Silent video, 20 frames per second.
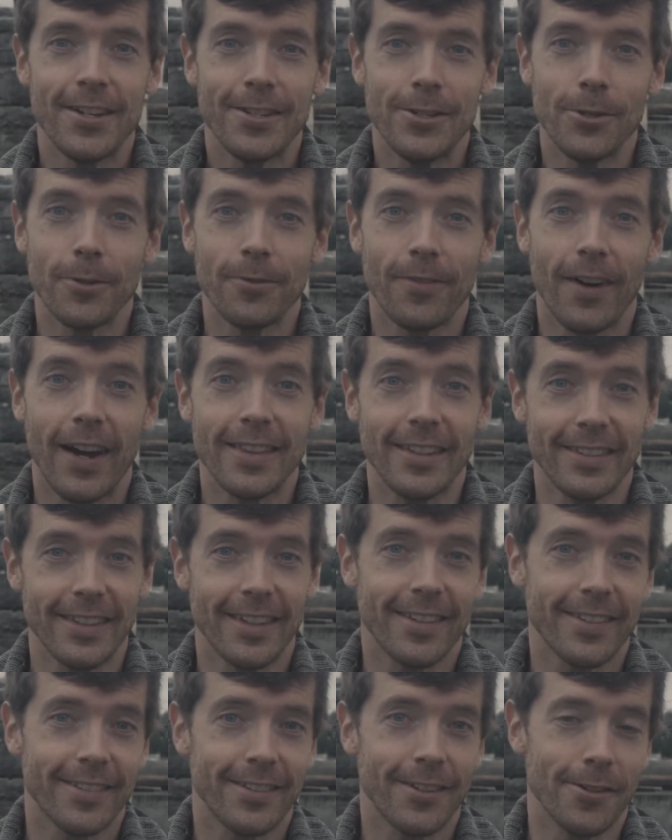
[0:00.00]
you can find the
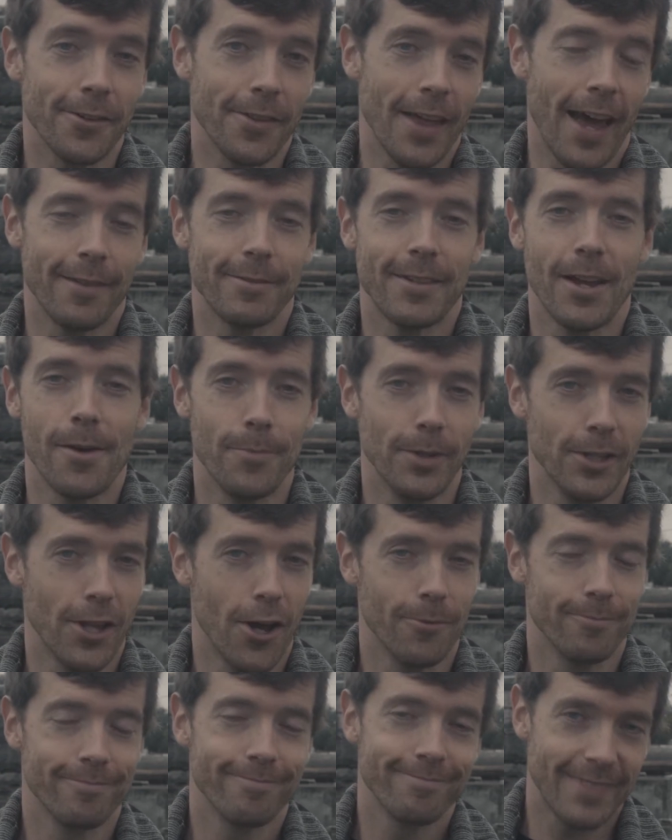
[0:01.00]
links to do that down
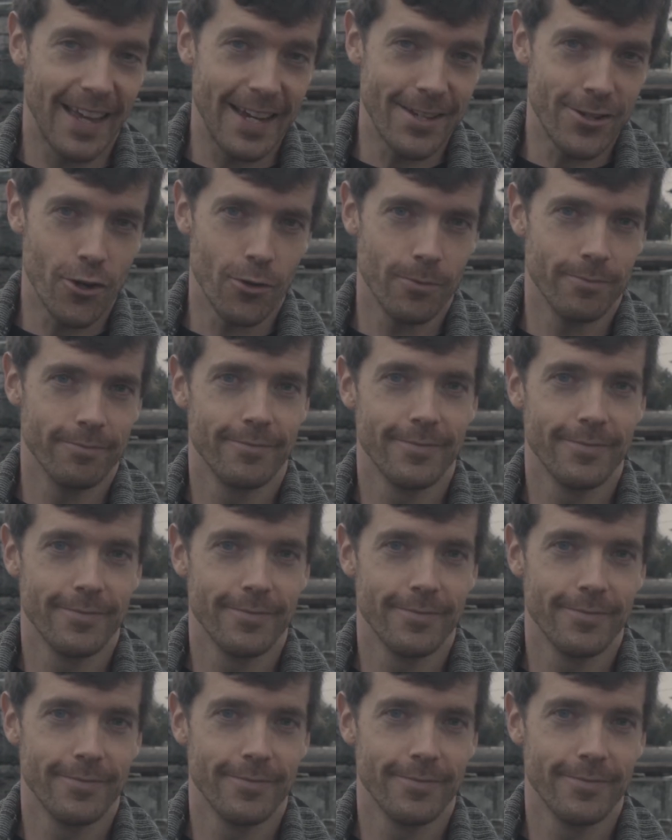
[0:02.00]
below. Thank you.